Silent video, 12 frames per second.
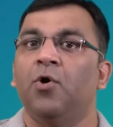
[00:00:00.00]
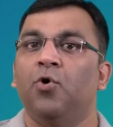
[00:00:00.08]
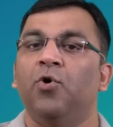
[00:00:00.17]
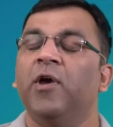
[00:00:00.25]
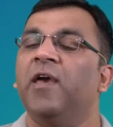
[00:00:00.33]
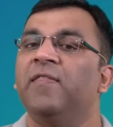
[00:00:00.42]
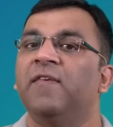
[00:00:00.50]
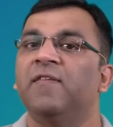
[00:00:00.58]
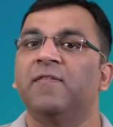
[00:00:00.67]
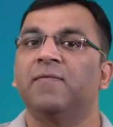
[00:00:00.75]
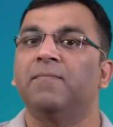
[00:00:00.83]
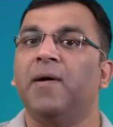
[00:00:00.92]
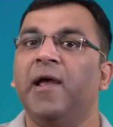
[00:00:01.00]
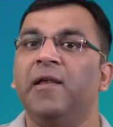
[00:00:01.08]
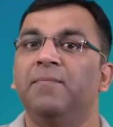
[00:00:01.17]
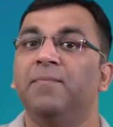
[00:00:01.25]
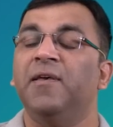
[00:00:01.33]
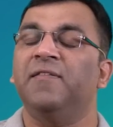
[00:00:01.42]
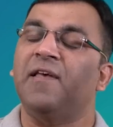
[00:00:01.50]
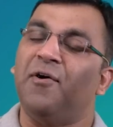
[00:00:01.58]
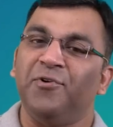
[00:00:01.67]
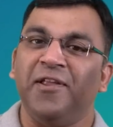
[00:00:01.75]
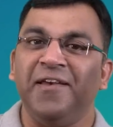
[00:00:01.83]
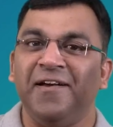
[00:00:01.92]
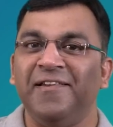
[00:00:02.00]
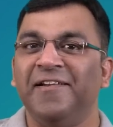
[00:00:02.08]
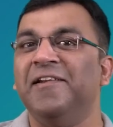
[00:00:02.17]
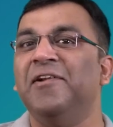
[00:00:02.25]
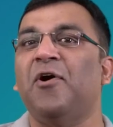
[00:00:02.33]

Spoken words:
Okay, this might be sounding a little